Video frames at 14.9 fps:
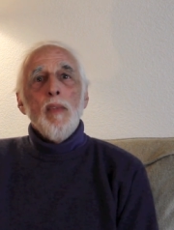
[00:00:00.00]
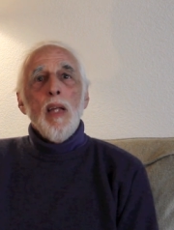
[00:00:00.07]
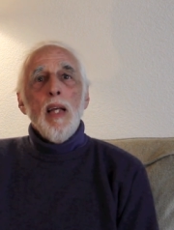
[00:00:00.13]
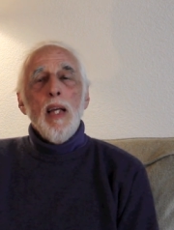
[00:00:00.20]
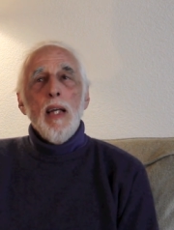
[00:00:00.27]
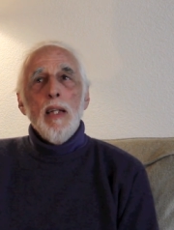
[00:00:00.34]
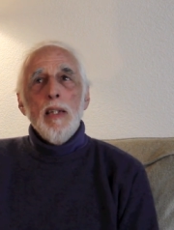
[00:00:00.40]

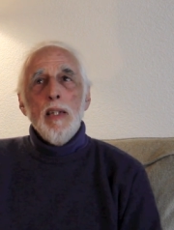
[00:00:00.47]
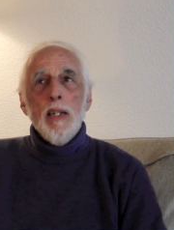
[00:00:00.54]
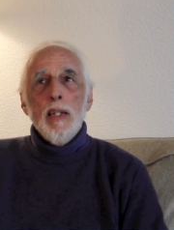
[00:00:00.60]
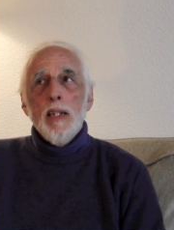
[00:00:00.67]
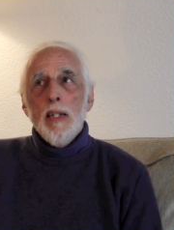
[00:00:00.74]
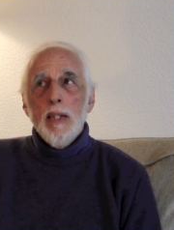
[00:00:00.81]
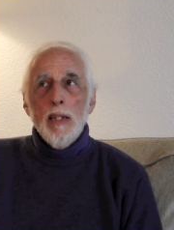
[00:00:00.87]
And
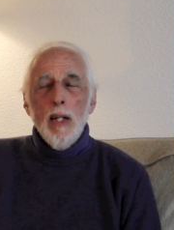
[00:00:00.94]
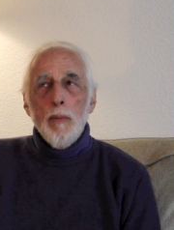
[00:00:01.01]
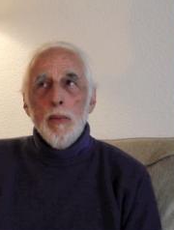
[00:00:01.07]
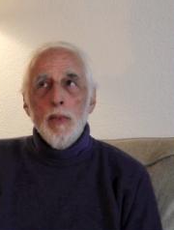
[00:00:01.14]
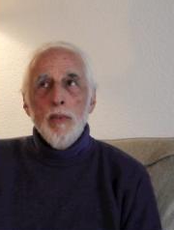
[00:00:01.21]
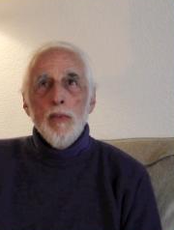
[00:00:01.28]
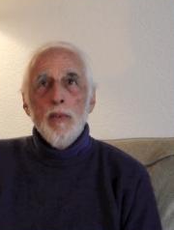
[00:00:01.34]
I
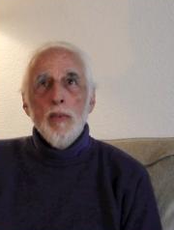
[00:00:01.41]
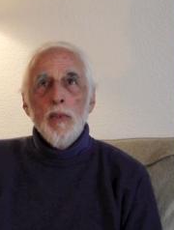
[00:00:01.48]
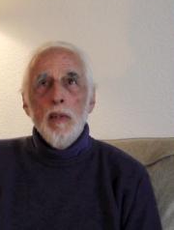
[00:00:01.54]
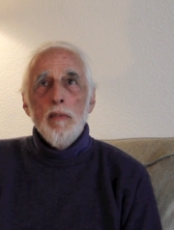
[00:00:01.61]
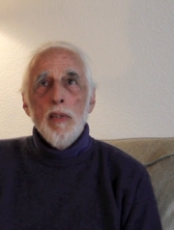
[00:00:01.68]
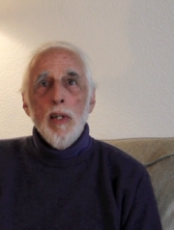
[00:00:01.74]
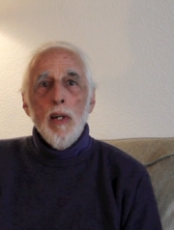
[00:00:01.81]
was
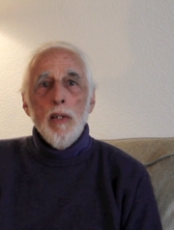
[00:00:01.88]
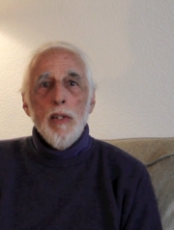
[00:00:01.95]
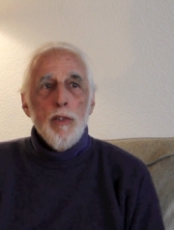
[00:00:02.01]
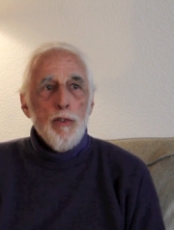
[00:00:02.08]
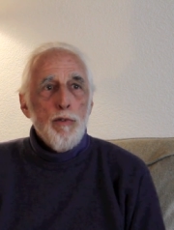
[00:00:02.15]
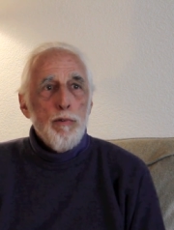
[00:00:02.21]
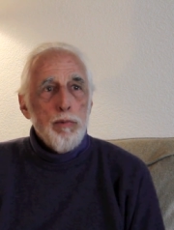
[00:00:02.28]
living on
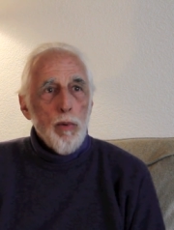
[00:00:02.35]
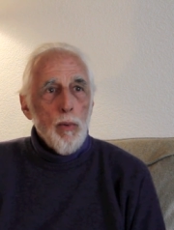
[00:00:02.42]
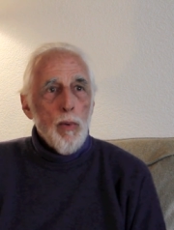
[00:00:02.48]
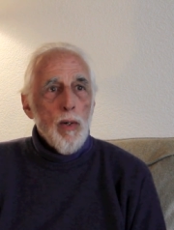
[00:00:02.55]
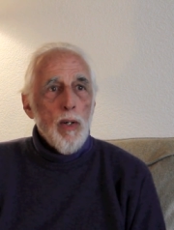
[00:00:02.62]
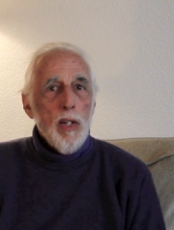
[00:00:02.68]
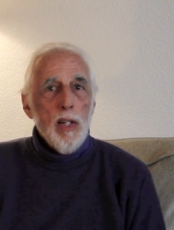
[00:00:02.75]
his
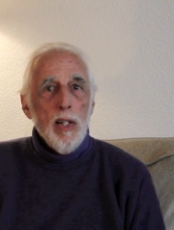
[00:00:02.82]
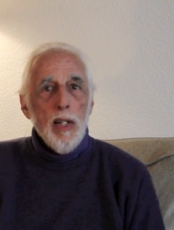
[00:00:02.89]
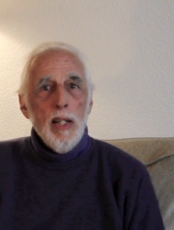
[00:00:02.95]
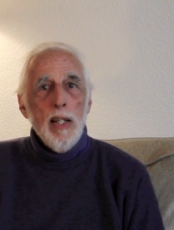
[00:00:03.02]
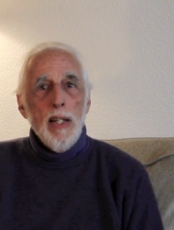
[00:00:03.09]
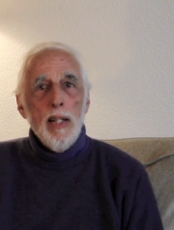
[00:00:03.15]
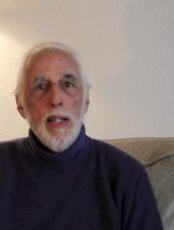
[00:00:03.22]
floor,
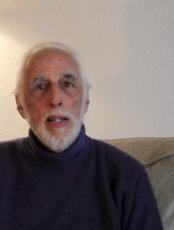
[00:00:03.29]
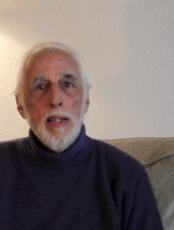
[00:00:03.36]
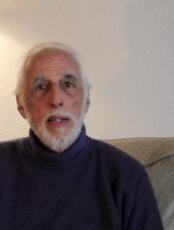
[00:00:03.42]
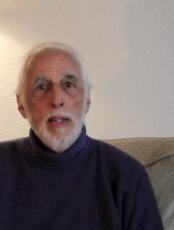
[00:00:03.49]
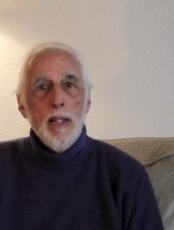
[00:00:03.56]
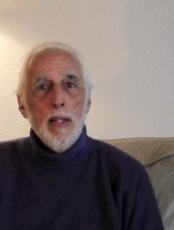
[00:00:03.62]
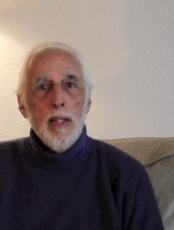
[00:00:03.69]

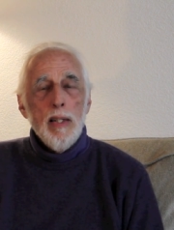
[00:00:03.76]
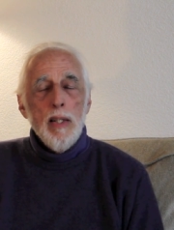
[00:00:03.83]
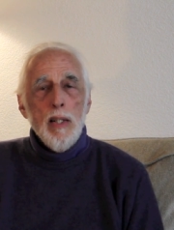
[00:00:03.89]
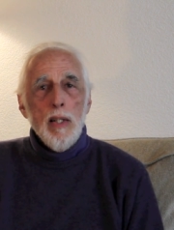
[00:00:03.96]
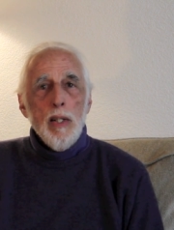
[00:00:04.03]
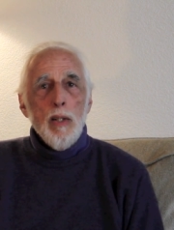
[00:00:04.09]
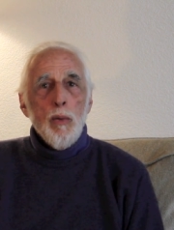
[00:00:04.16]
and
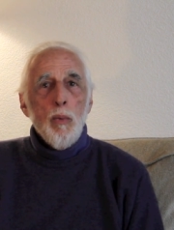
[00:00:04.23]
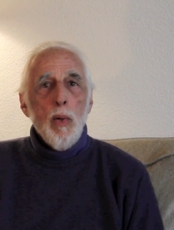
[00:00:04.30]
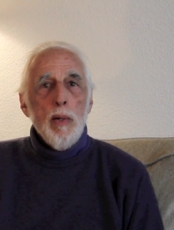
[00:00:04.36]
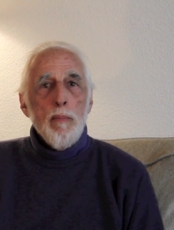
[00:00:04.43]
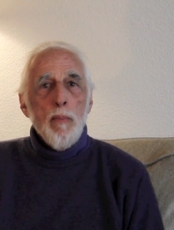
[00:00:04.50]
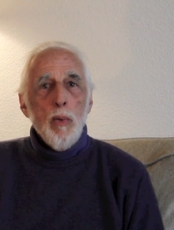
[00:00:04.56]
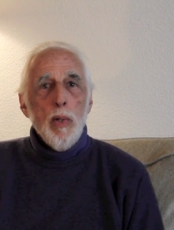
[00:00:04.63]

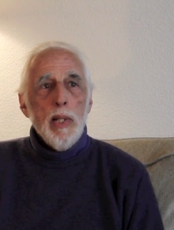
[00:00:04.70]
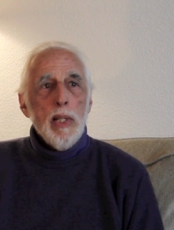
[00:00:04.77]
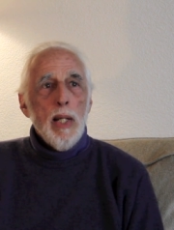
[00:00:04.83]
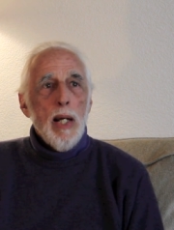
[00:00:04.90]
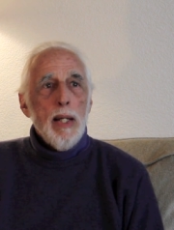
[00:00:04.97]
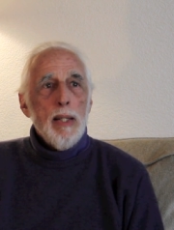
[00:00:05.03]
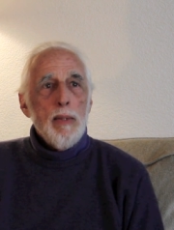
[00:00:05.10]
one
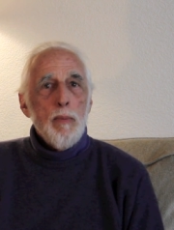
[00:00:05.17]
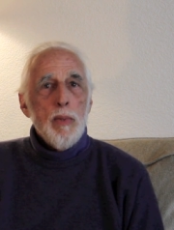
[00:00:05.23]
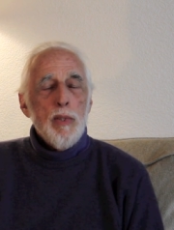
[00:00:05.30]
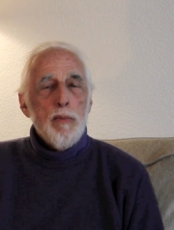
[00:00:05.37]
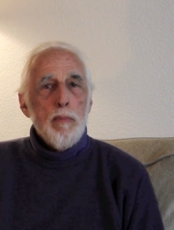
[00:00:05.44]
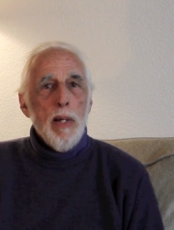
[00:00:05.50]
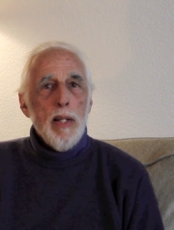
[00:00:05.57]
morning I
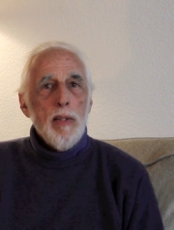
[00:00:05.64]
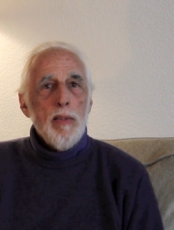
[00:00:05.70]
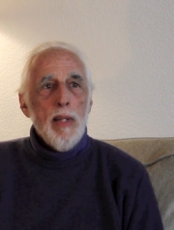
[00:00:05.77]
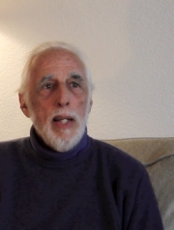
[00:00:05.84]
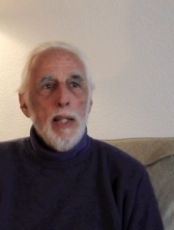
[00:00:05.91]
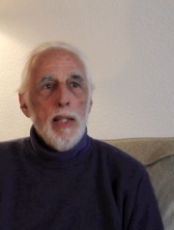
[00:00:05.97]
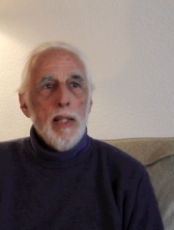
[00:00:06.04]
was
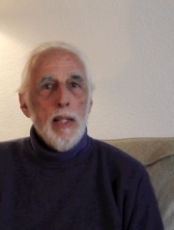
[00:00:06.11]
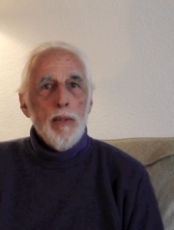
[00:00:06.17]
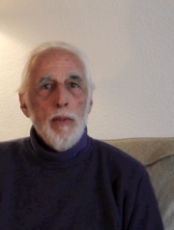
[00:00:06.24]
meditating,